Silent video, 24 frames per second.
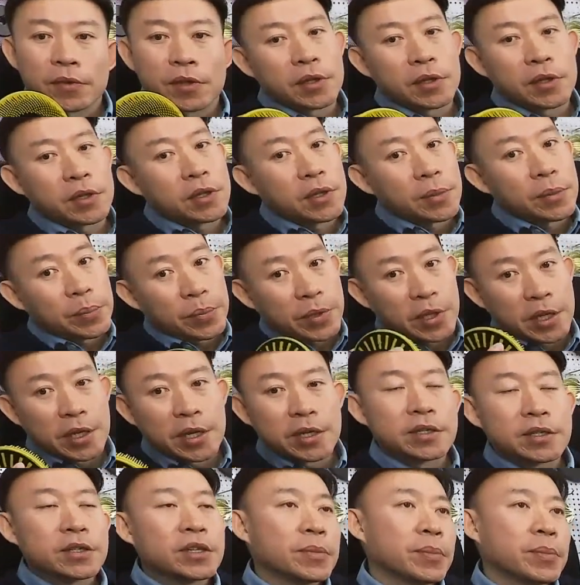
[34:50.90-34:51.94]

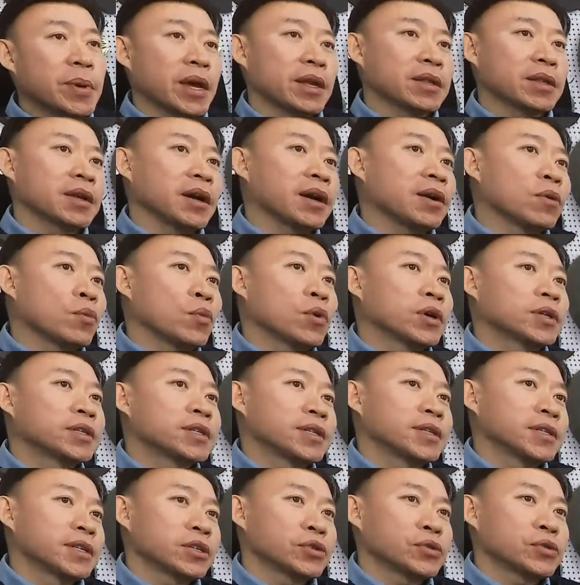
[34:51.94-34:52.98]
This depends on
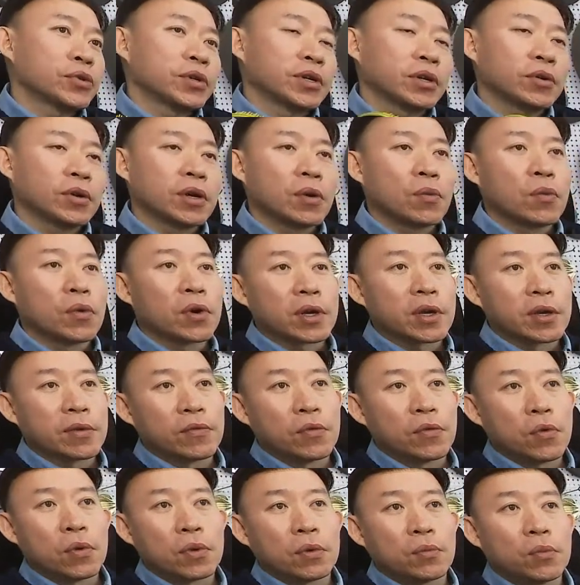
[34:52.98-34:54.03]
what industry you are
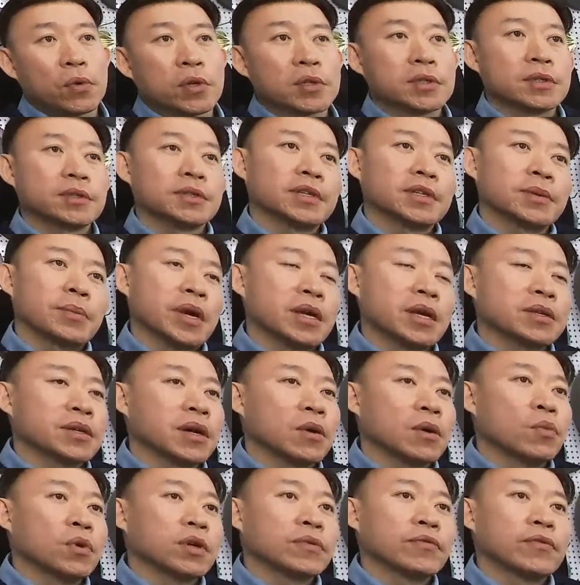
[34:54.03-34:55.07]
working for, what depends
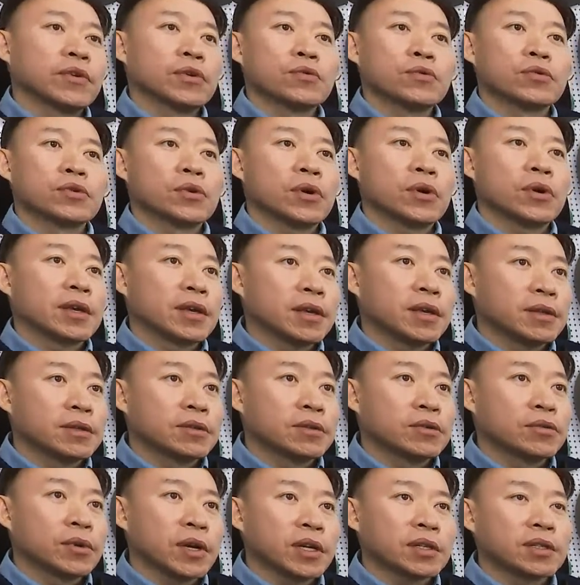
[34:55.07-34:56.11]
on what field you are
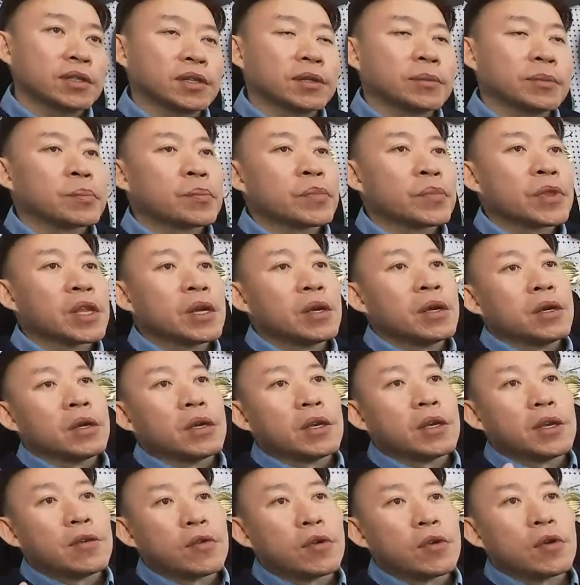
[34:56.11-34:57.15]
in, right?
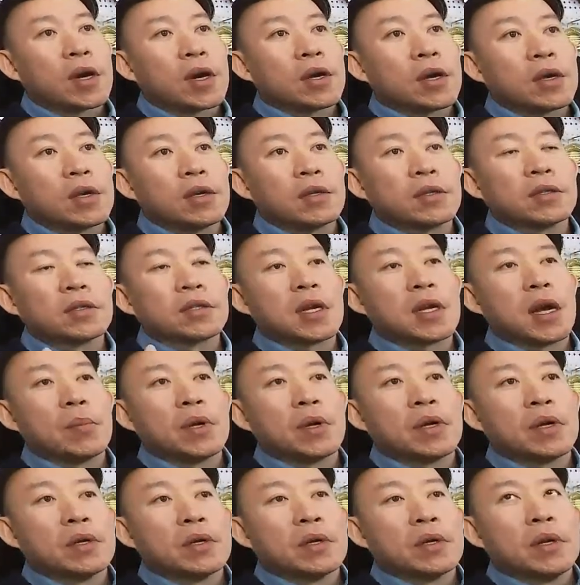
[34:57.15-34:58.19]
if you are in
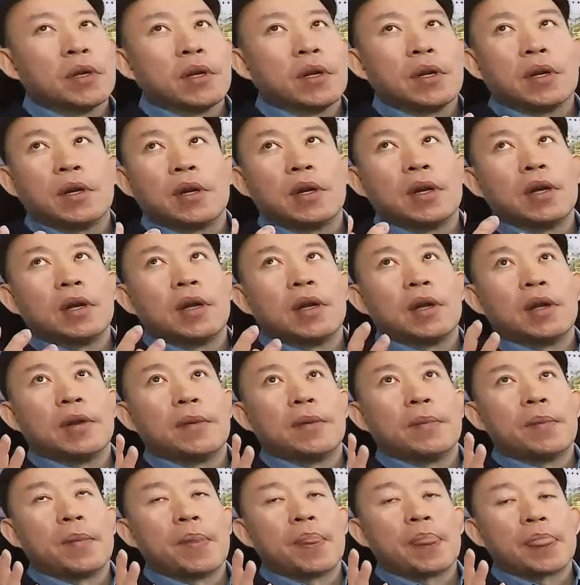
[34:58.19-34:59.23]
some
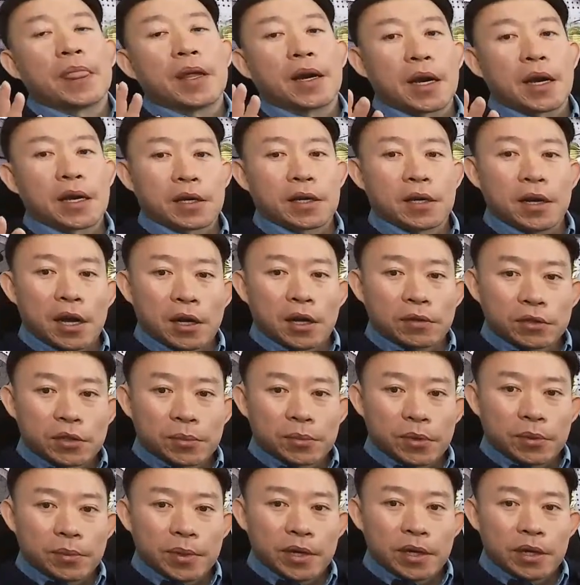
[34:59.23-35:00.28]
like
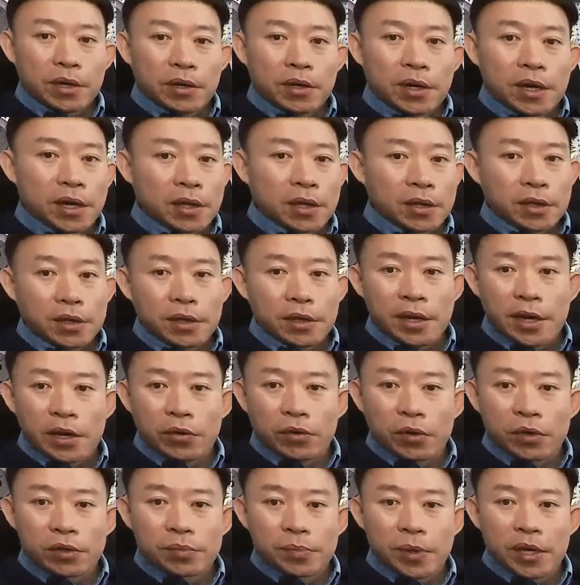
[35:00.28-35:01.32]
automobile and the
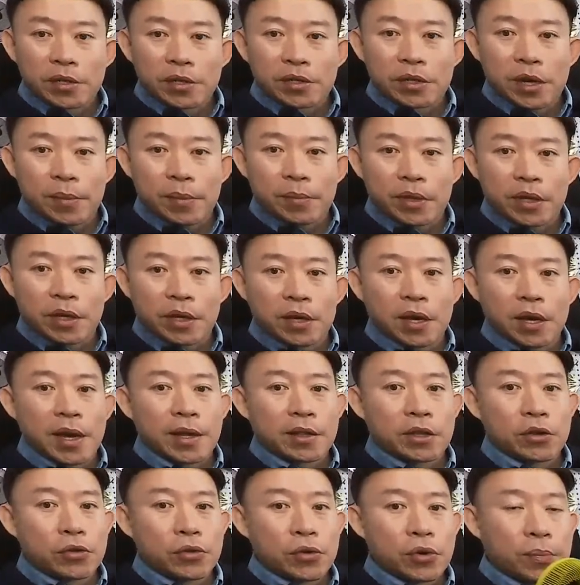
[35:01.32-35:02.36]
aerospace company and
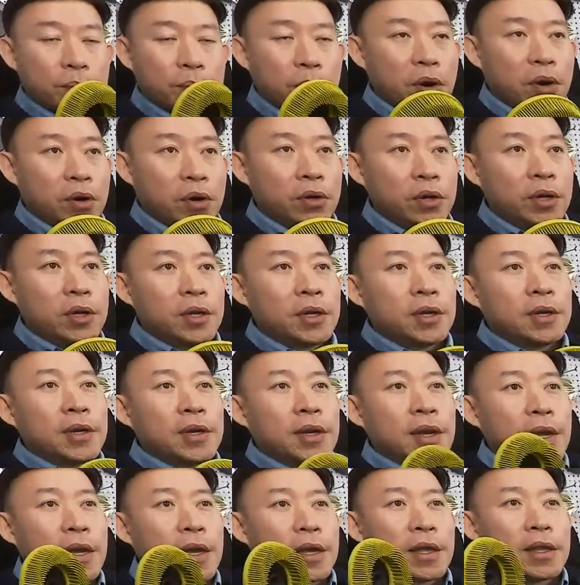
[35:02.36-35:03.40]
your part
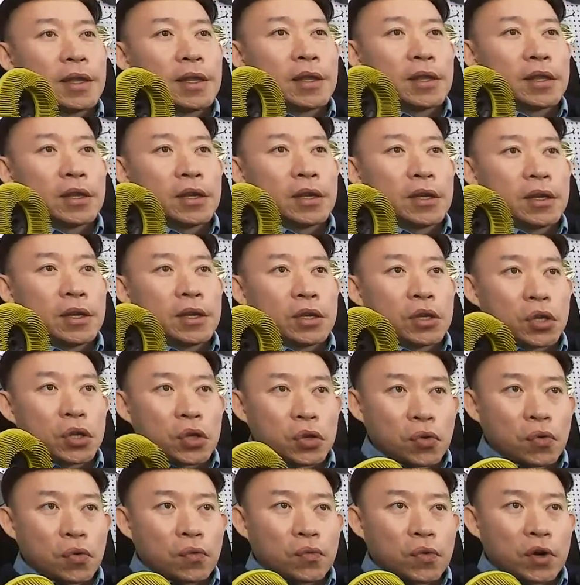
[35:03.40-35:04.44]
and
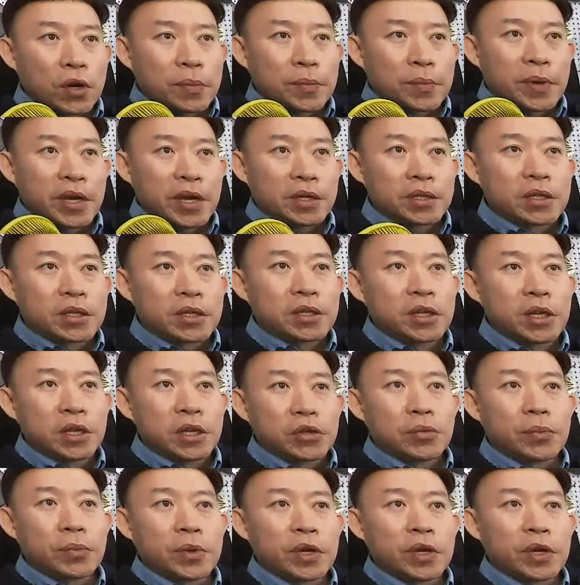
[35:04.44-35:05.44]
your workplace need to